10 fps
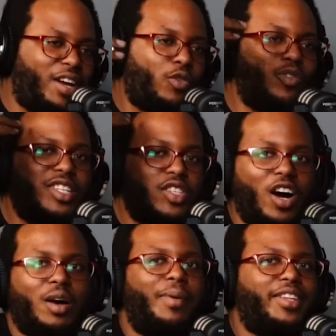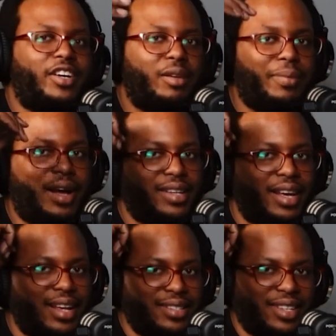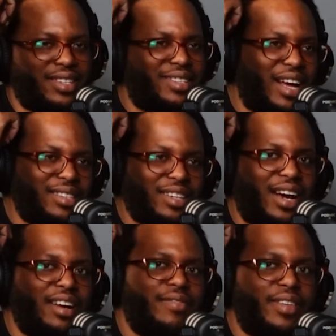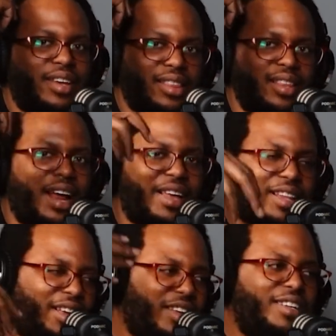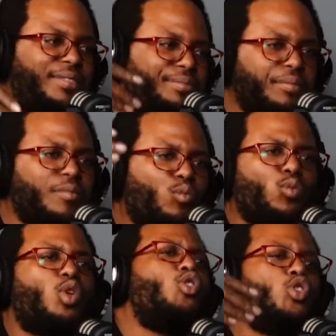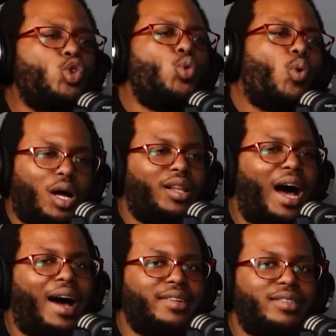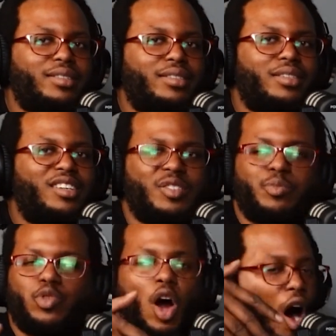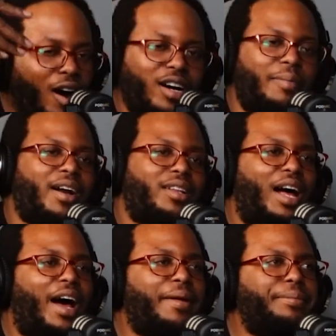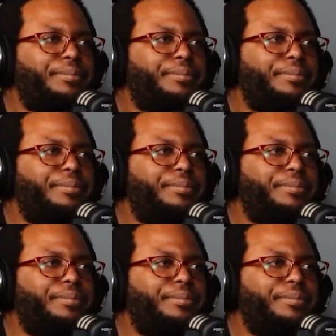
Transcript: I don't really talk about that on the podcast because it's not the kind of thing that I like do a lot, talk about a lot.